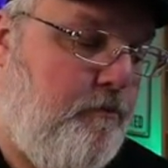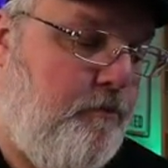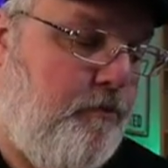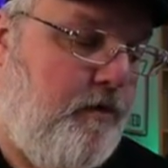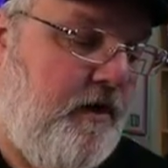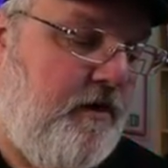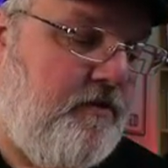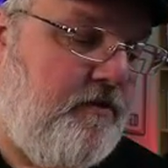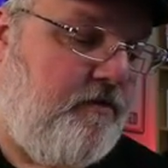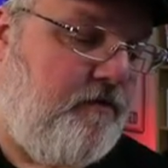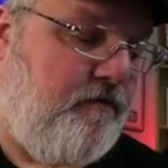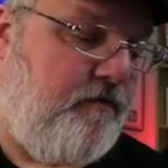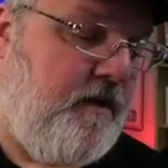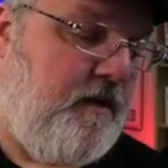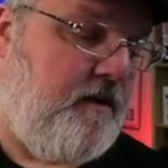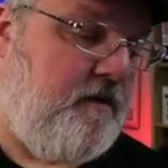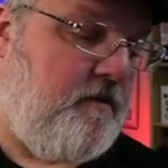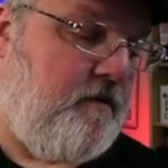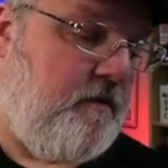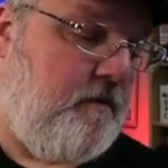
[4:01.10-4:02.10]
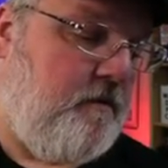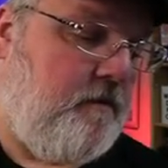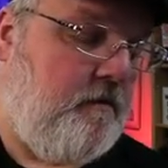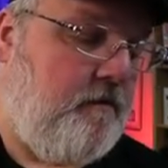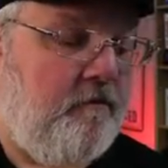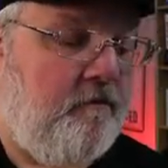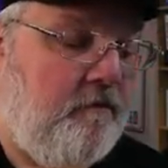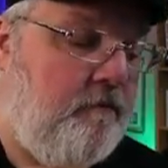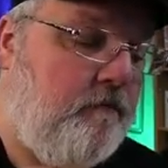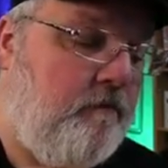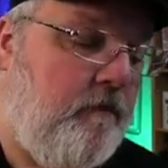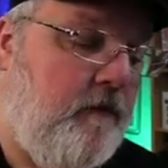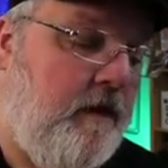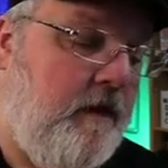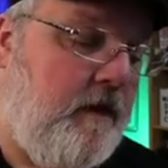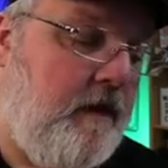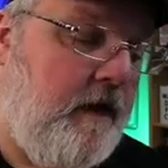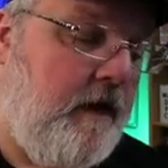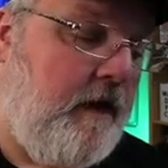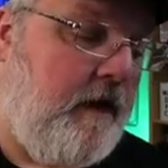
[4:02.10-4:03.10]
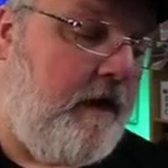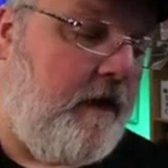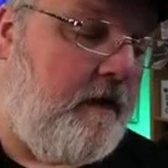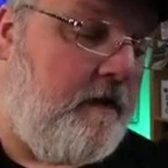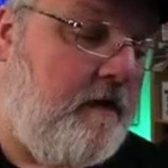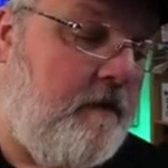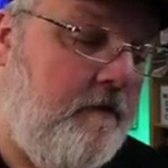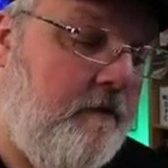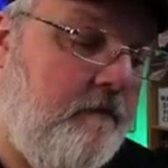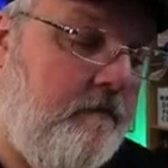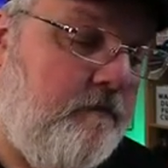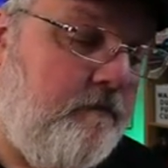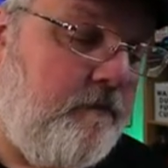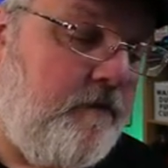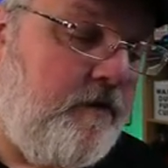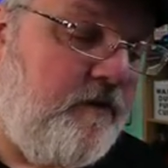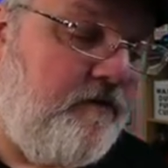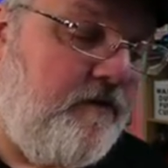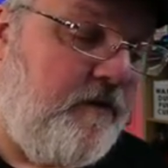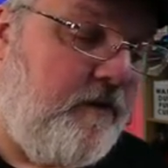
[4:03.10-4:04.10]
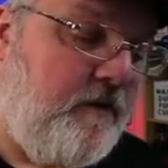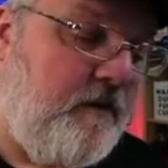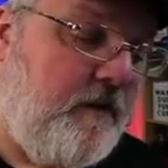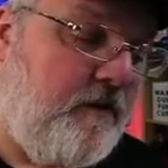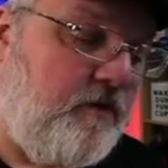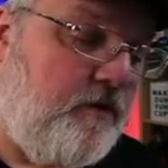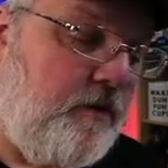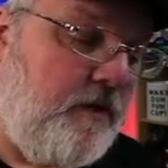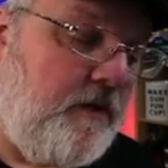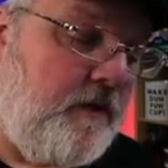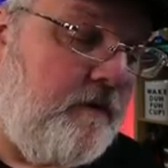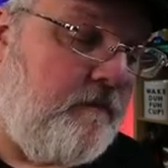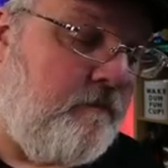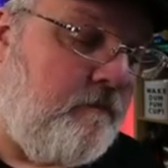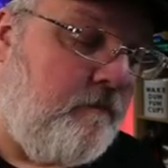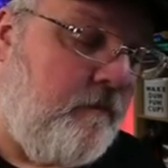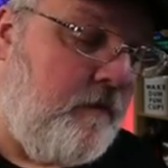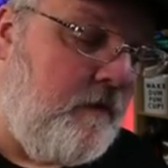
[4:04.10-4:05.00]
Press fit. And to fill this one,